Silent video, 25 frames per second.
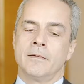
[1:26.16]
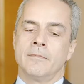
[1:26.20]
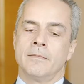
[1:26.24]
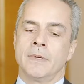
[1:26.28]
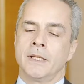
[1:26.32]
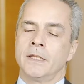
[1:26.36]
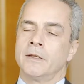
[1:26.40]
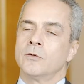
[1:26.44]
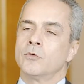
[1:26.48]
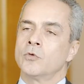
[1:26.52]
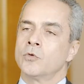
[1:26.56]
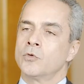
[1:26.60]

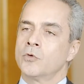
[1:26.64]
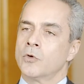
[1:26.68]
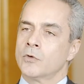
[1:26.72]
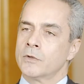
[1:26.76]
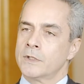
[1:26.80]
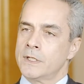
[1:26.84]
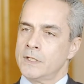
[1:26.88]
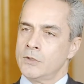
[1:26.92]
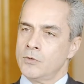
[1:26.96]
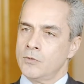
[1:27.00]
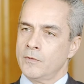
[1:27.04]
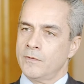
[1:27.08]
but it could
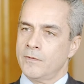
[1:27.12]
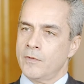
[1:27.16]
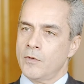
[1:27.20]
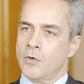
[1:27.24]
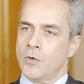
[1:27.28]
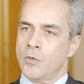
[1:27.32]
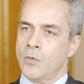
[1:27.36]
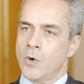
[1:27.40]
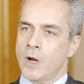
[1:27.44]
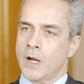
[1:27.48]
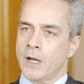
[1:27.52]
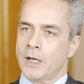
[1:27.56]
continue
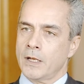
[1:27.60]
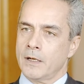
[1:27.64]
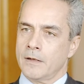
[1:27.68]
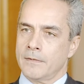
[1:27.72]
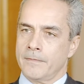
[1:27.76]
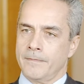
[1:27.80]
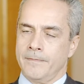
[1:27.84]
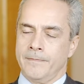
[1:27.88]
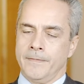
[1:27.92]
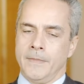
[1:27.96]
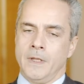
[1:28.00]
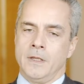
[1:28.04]
for a while.
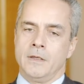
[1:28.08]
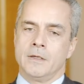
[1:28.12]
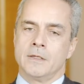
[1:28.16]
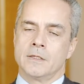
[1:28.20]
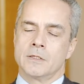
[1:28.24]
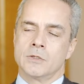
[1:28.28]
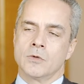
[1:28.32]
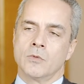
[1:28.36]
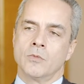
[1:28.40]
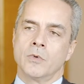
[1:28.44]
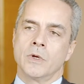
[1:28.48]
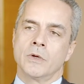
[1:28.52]

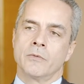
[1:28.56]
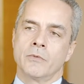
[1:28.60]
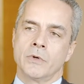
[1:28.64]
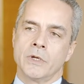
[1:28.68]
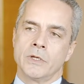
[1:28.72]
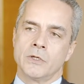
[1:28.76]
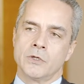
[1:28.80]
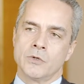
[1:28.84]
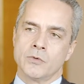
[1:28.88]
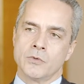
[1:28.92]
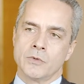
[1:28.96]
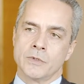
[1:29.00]
So we
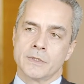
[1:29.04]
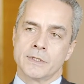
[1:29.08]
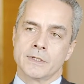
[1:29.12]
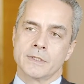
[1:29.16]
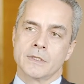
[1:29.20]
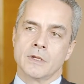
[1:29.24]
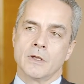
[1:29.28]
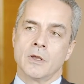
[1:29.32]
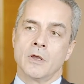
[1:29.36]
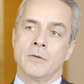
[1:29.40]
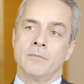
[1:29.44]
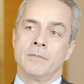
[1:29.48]

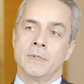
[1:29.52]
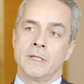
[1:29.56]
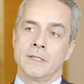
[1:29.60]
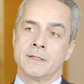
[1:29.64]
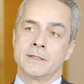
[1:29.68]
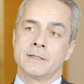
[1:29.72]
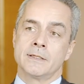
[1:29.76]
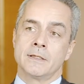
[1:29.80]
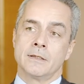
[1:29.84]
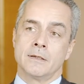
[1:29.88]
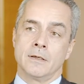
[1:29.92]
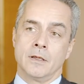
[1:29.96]
reduce a
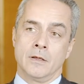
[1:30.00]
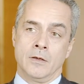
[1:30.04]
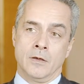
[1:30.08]
bit